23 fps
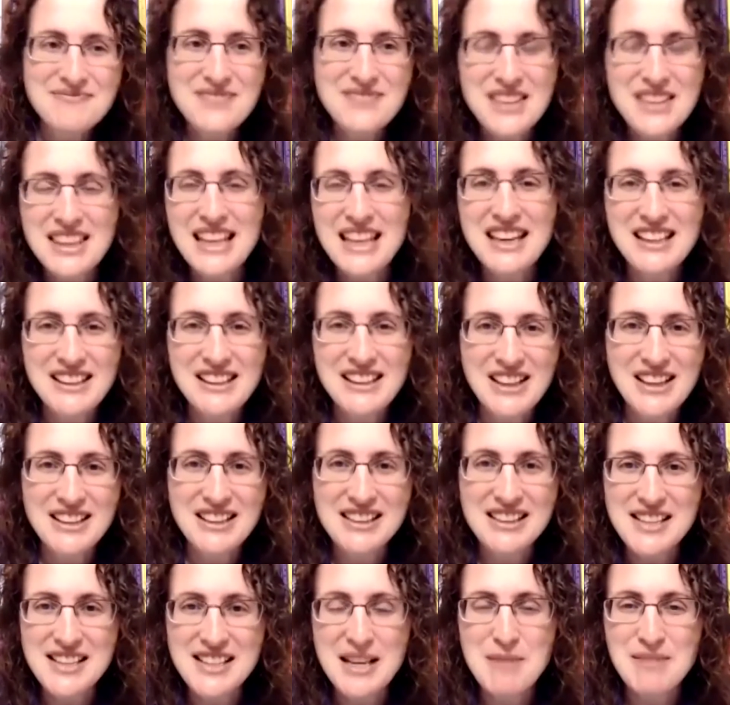thinking along the
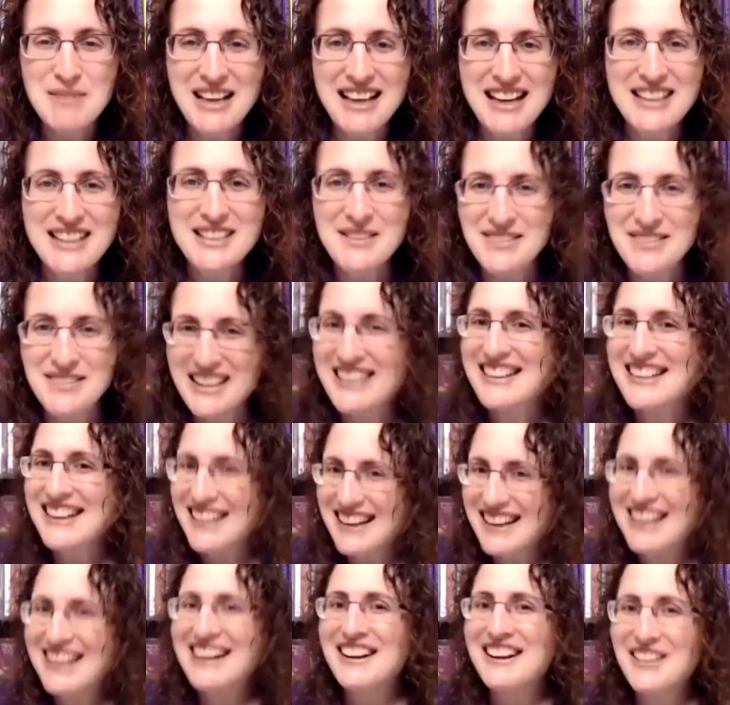same lines, I'm like,
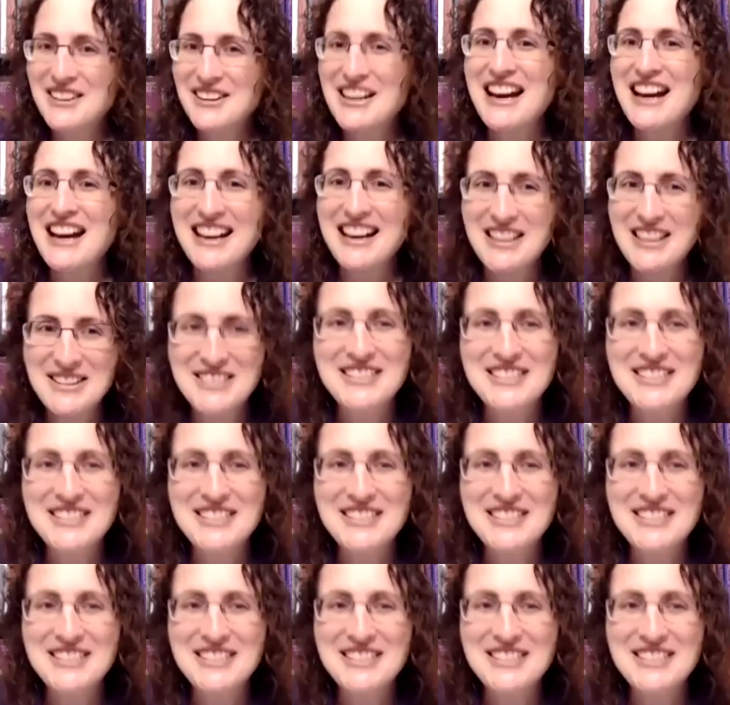okay,